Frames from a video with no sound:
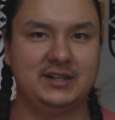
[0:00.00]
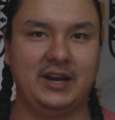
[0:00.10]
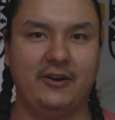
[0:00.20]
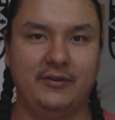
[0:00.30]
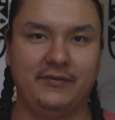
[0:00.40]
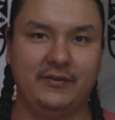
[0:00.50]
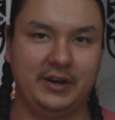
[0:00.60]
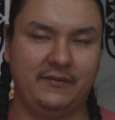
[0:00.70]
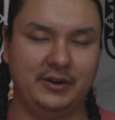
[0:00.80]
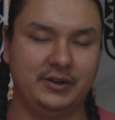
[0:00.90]
sound
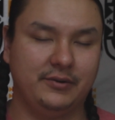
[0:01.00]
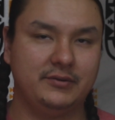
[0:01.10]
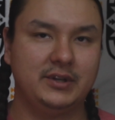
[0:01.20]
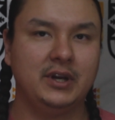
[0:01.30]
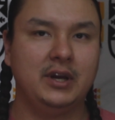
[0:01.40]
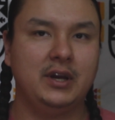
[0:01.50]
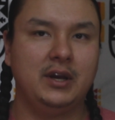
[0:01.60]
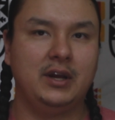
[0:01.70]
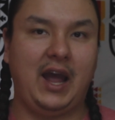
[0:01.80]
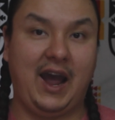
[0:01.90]
funny if you don't,
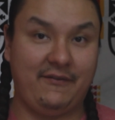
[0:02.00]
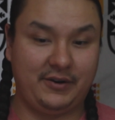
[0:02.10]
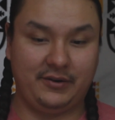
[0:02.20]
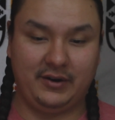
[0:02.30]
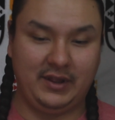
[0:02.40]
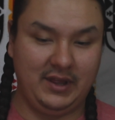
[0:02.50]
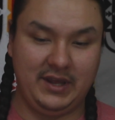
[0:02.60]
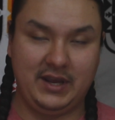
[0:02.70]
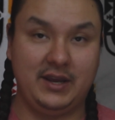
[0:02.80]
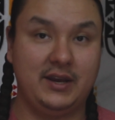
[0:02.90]
after
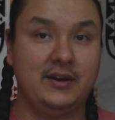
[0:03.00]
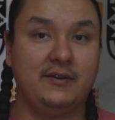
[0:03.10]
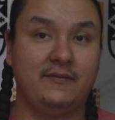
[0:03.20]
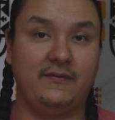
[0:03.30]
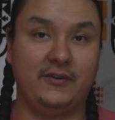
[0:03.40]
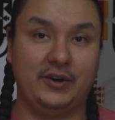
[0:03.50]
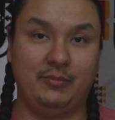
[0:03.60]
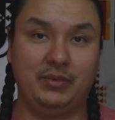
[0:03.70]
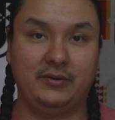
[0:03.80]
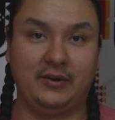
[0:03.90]
the verb
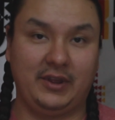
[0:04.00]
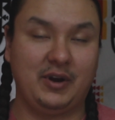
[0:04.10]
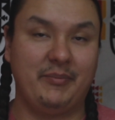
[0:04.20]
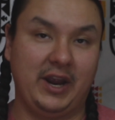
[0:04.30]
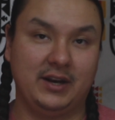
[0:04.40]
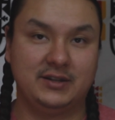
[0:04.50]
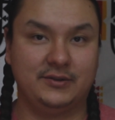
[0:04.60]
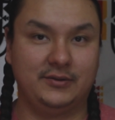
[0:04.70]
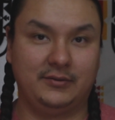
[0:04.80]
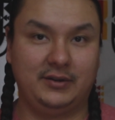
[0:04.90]
or the command.
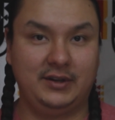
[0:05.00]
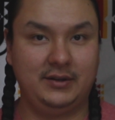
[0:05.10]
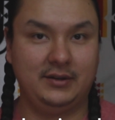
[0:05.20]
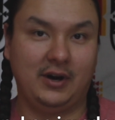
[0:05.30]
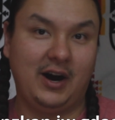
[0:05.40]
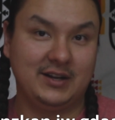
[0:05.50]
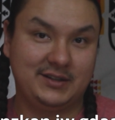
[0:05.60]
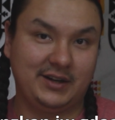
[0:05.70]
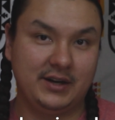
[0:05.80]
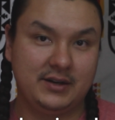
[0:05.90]
So,
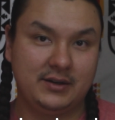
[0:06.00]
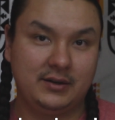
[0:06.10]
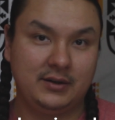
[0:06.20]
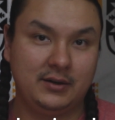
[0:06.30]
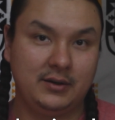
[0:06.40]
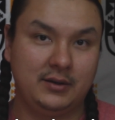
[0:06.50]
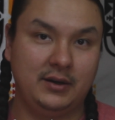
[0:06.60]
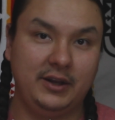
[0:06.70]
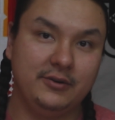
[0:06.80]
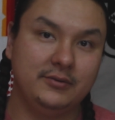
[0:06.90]
Aanzkan
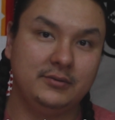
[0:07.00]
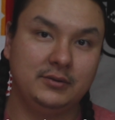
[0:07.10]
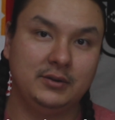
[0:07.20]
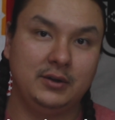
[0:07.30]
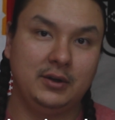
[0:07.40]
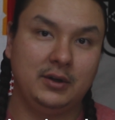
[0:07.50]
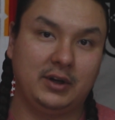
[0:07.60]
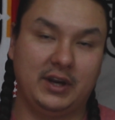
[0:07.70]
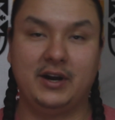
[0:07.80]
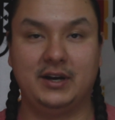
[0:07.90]
il
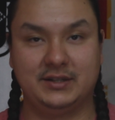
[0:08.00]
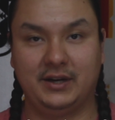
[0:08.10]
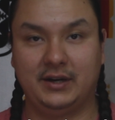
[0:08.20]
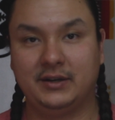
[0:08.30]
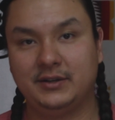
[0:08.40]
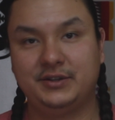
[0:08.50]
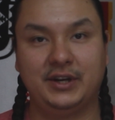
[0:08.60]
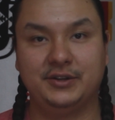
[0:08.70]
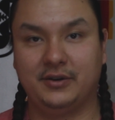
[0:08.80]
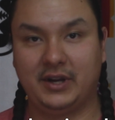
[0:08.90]
Gadazian,
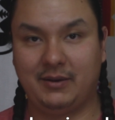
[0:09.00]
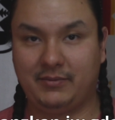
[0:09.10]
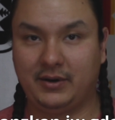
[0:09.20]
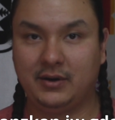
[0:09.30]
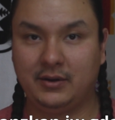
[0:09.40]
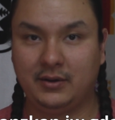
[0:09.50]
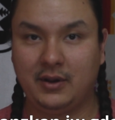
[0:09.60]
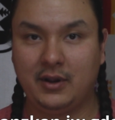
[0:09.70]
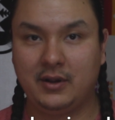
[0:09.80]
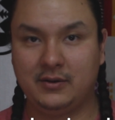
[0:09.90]
change your diaper.
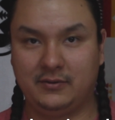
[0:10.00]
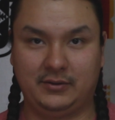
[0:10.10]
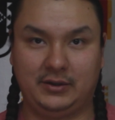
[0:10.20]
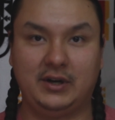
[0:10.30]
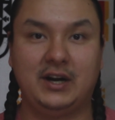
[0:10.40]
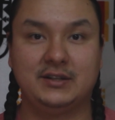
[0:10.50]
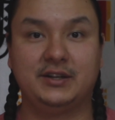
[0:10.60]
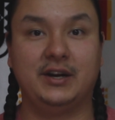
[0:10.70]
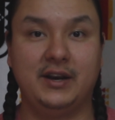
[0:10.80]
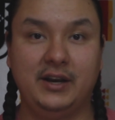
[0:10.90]
Or
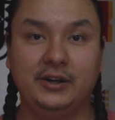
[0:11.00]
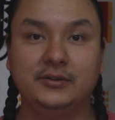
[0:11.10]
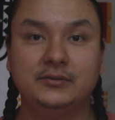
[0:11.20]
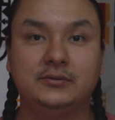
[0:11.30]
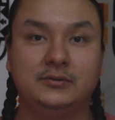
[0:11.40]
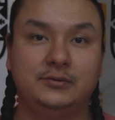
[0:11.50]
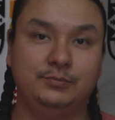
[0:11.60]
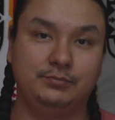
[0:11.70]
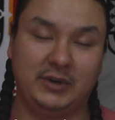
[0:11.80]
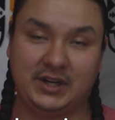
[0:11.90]
Aanzkan nil
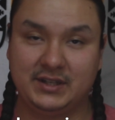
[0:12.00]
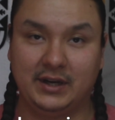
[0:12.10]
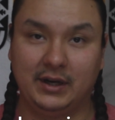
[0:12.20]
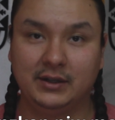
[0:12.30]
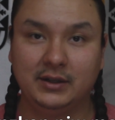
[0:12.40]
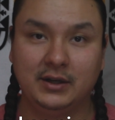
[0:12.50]
Maksanan,